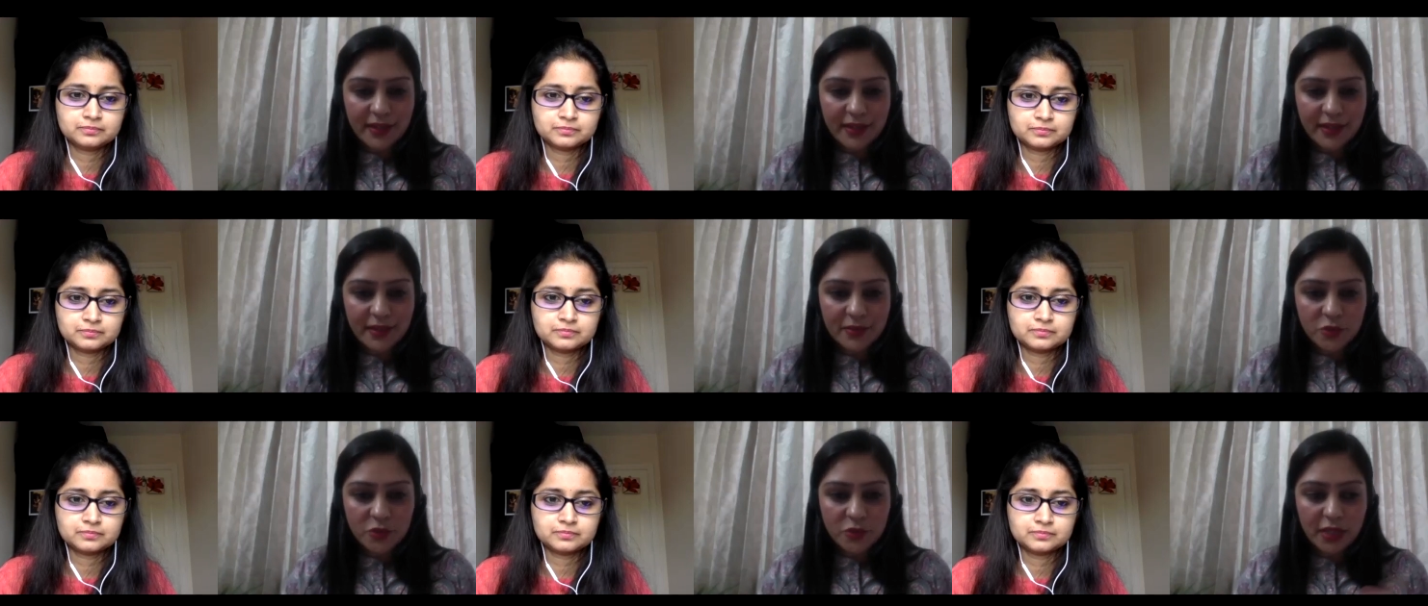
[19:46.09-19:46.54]

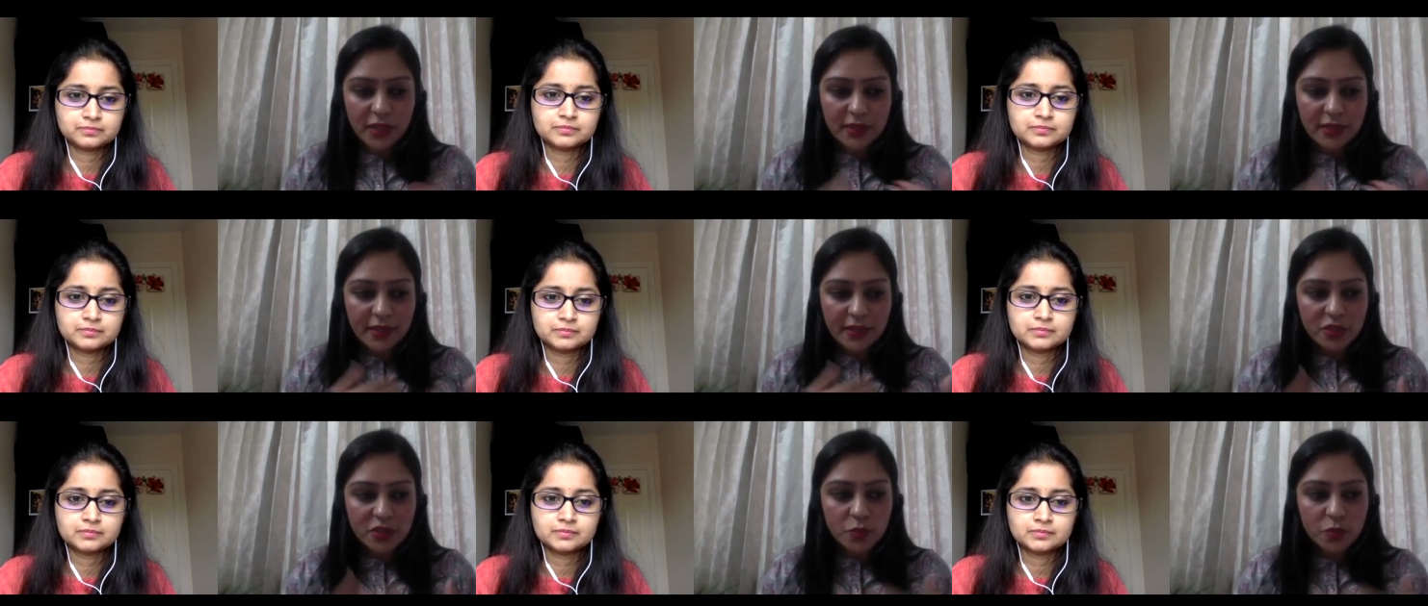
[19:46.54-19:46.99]
Speaker 1: so that there
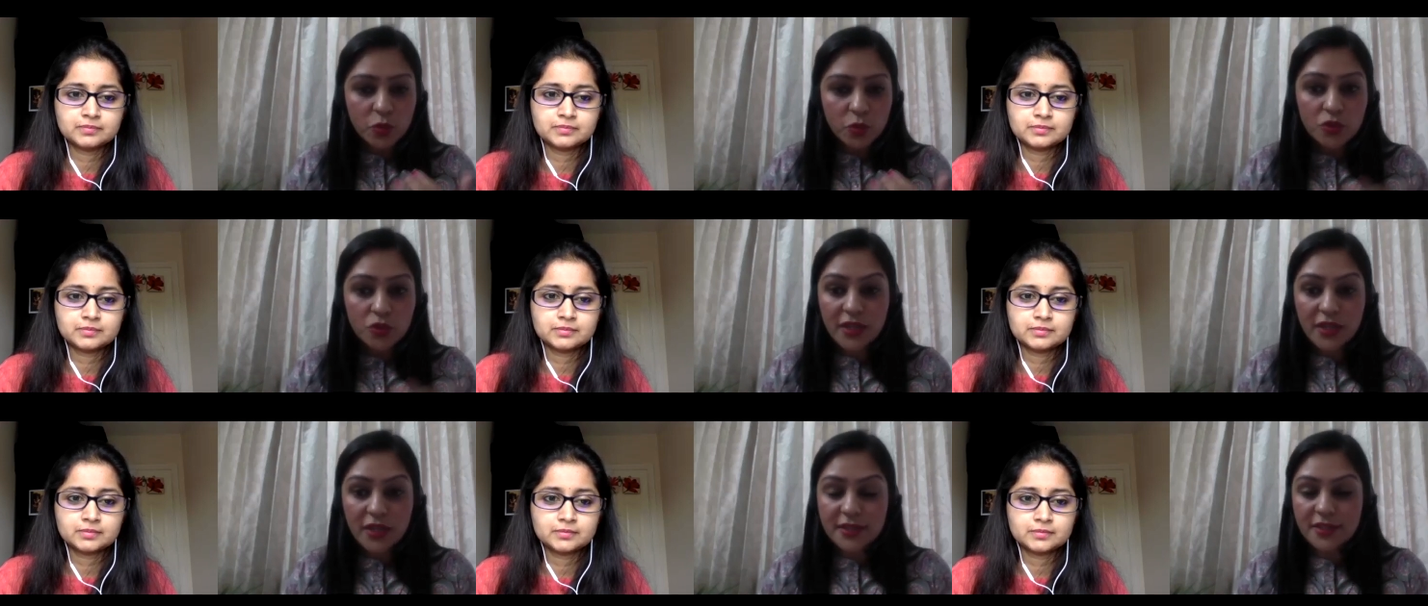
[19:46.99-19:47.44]
is smooth
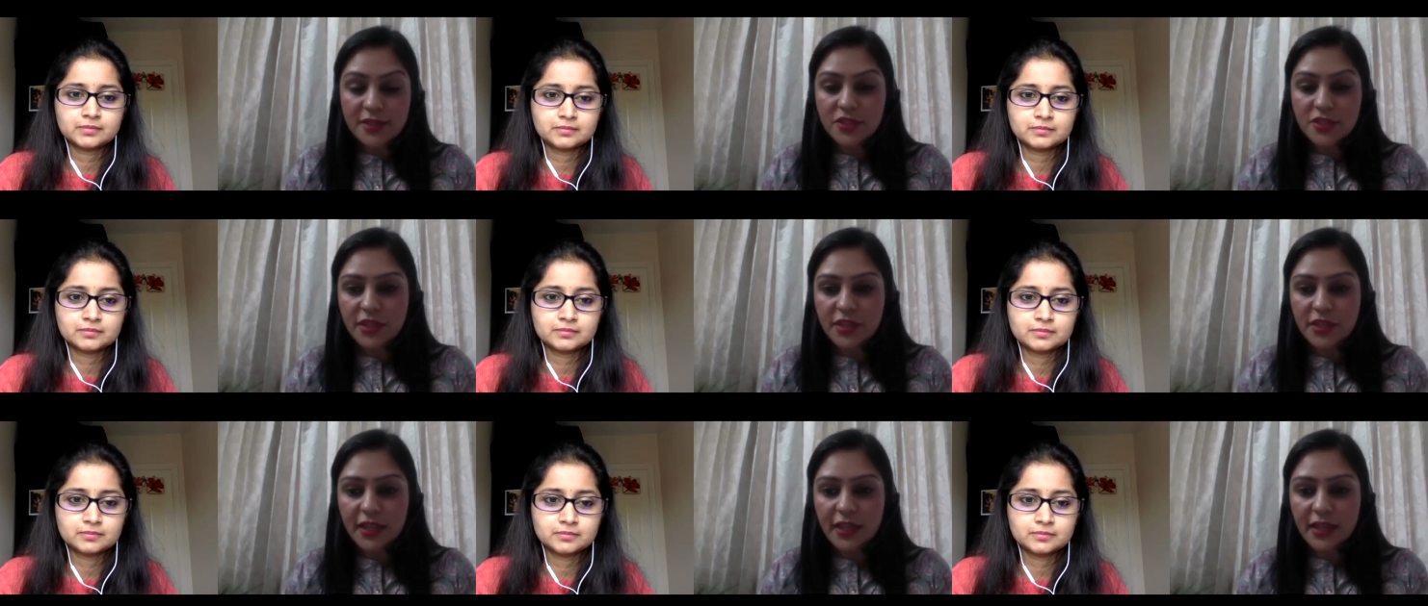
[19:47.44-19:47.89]

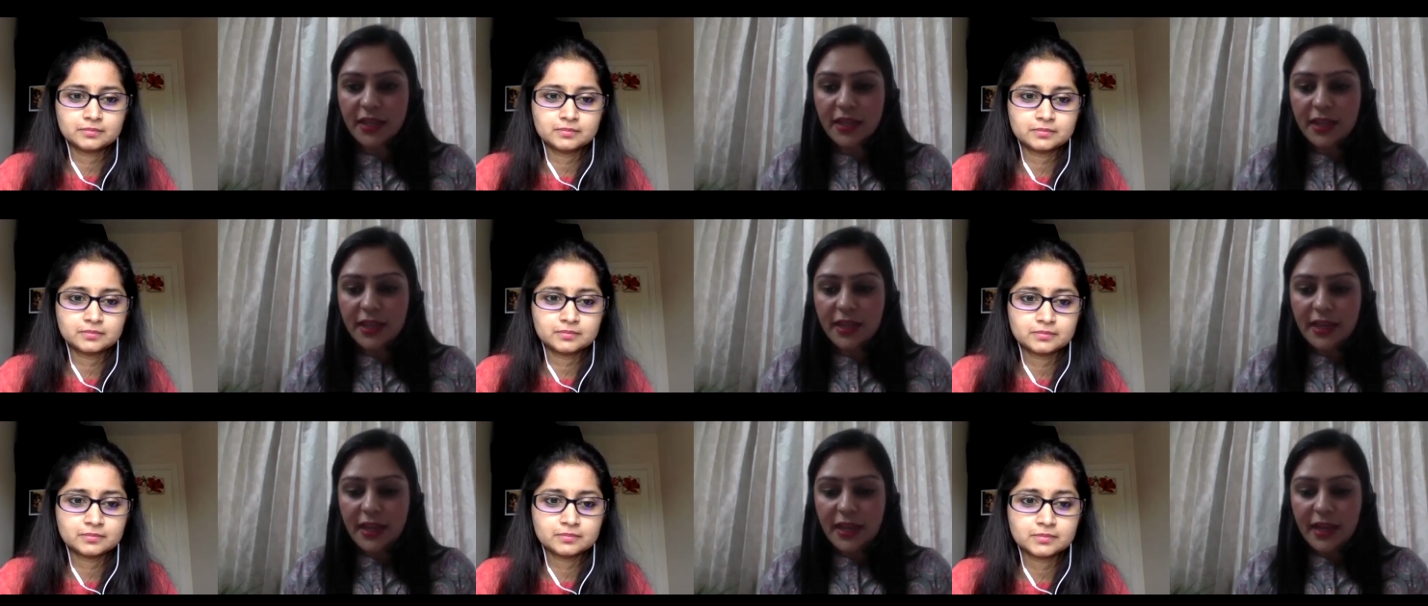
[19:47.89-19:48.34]
transitioning.
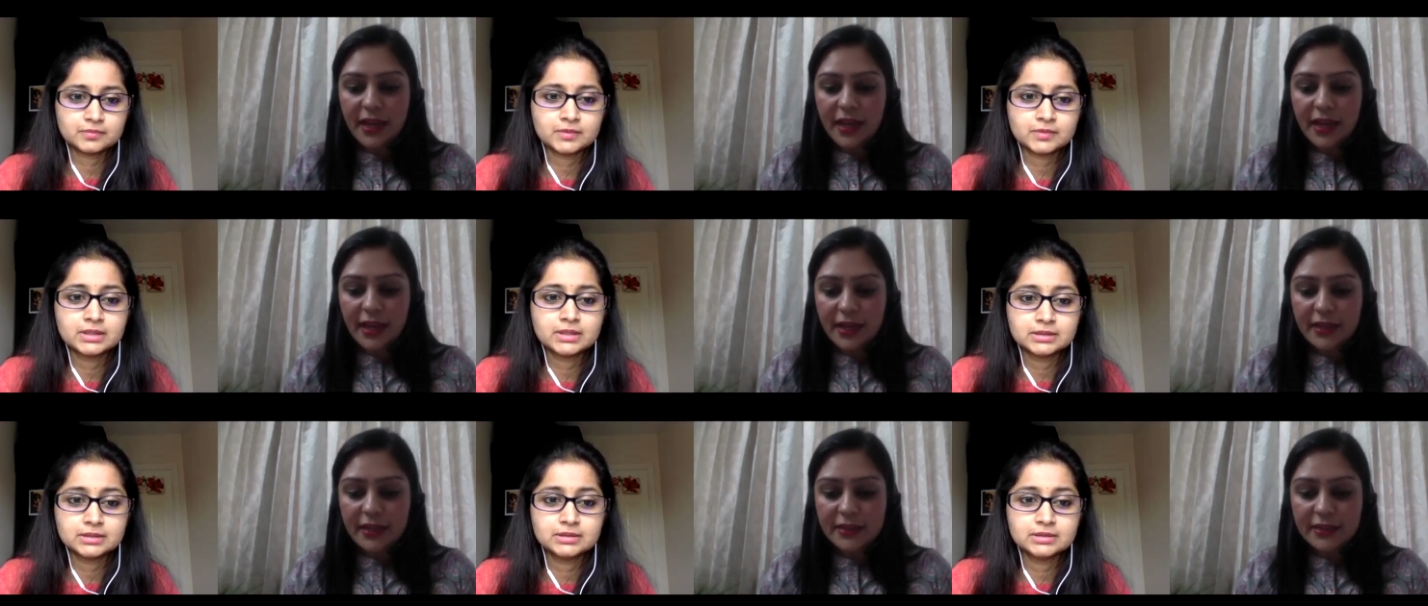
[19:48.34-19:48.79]

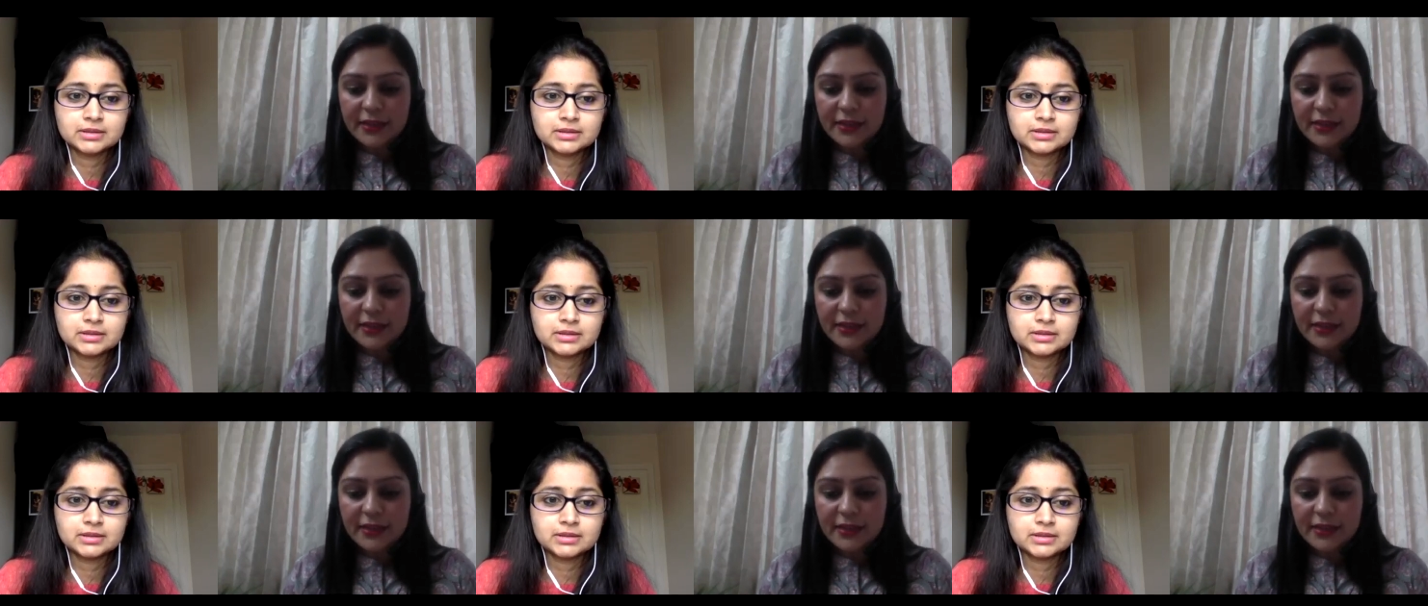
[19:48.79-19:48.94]
And